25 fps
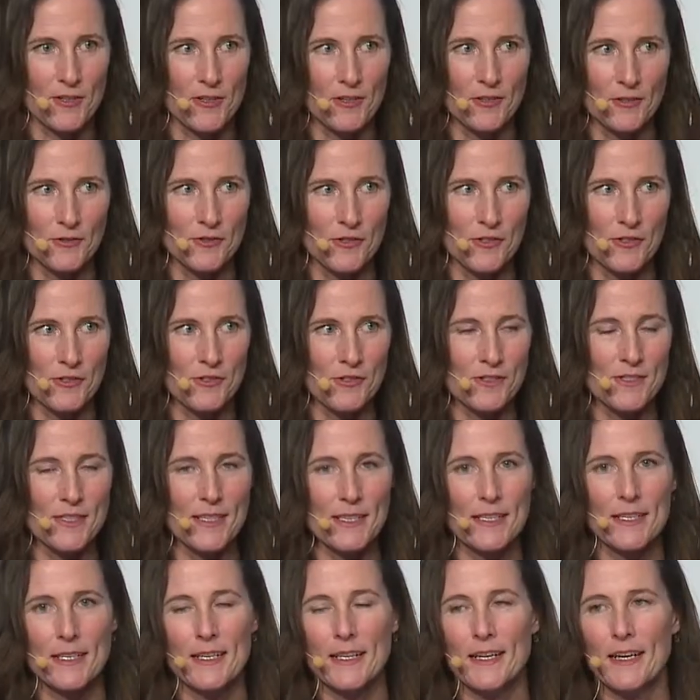cultures,
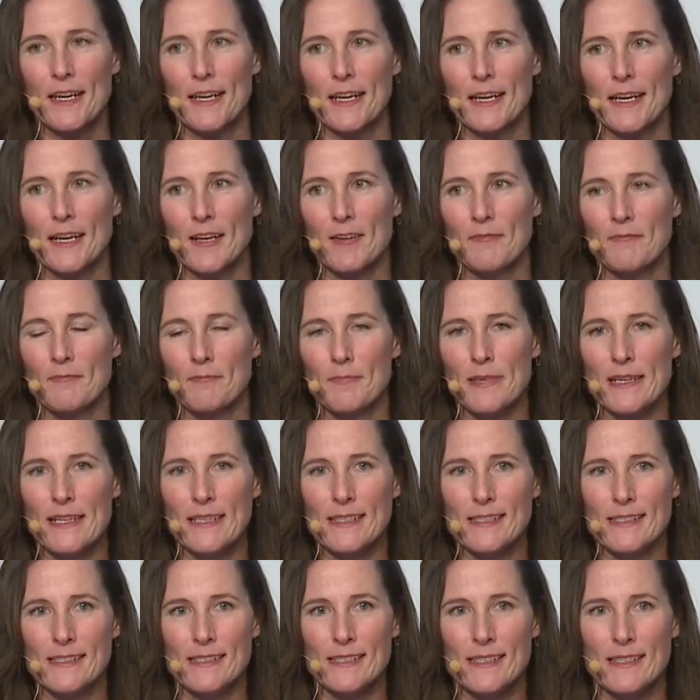
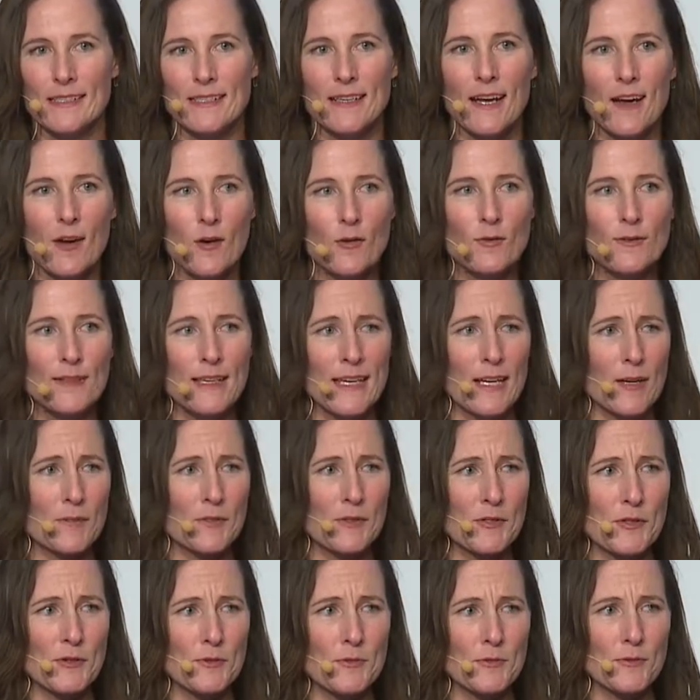because it not only
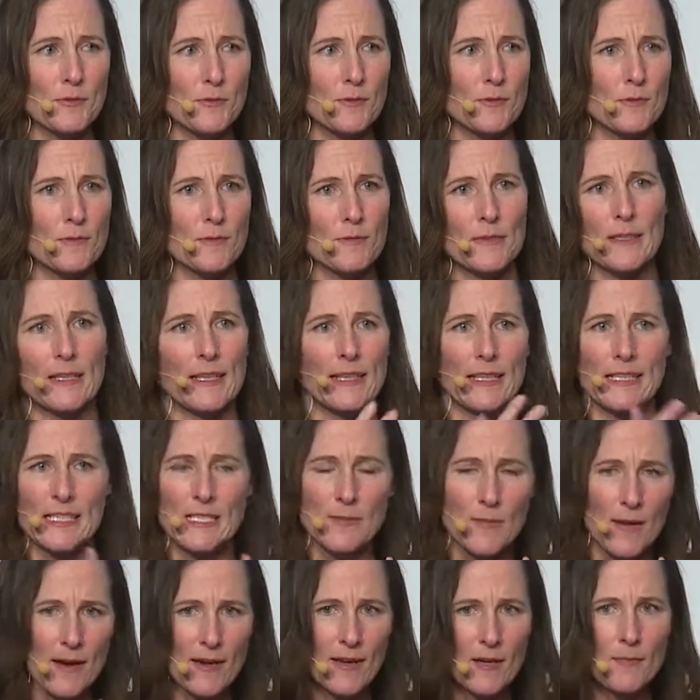helps you get
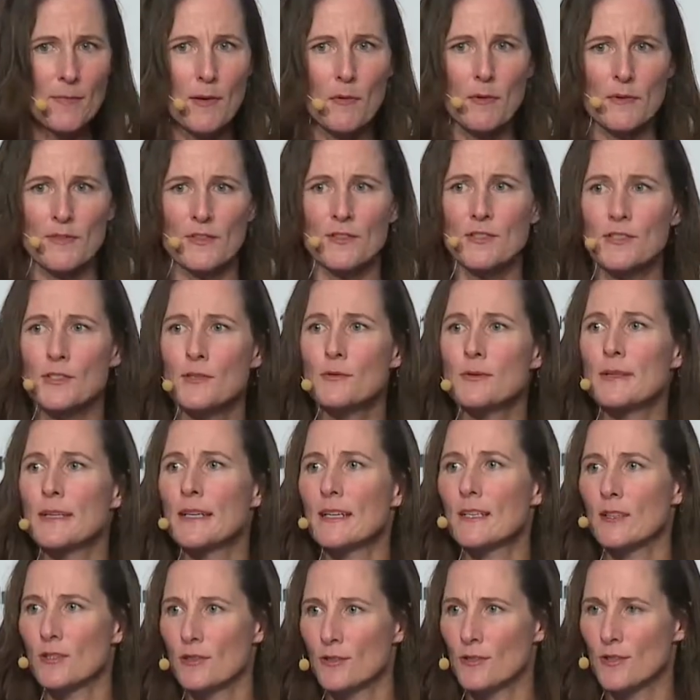inspired by what they're
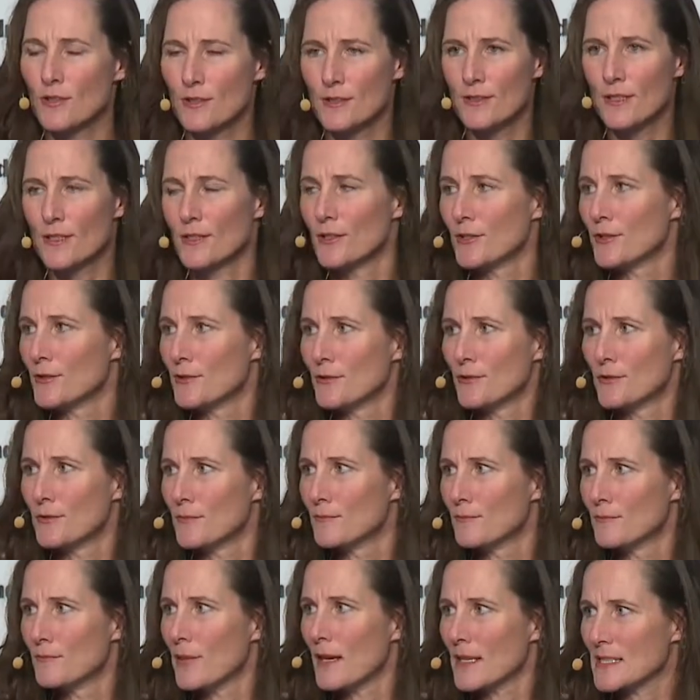doing, learn a new
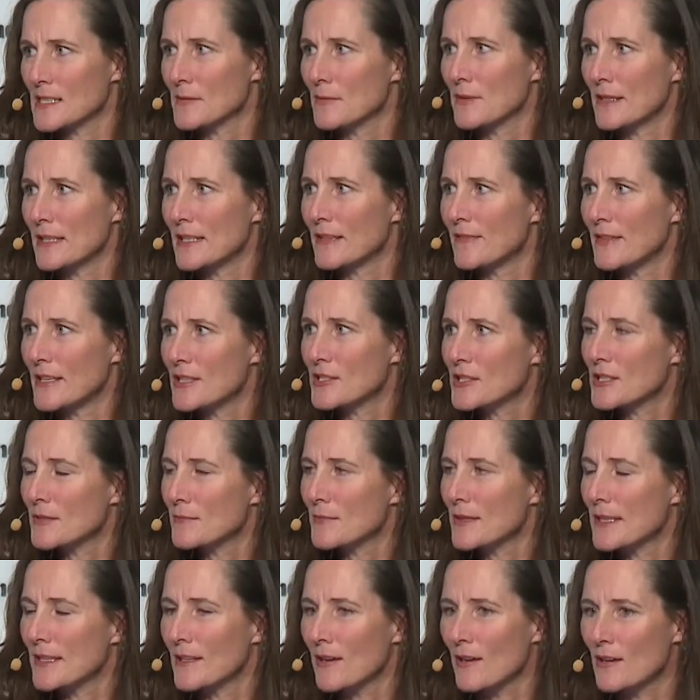possible innovation,
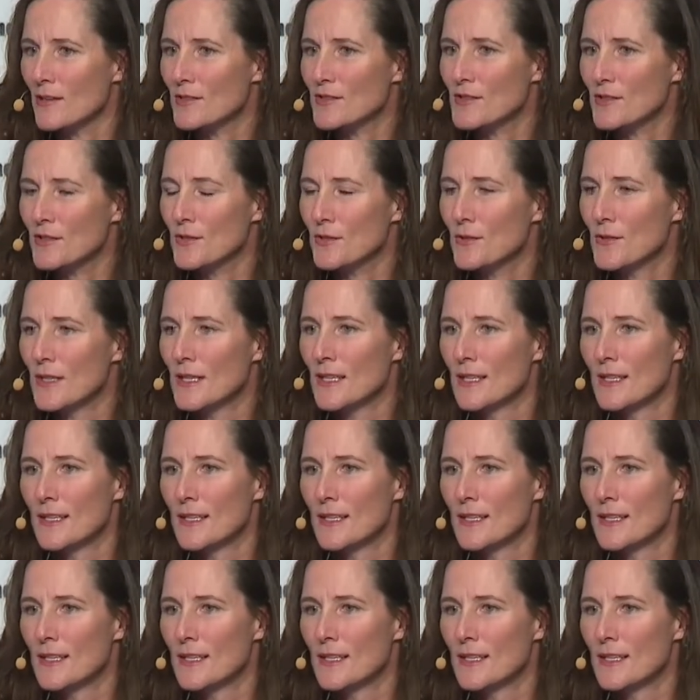but it also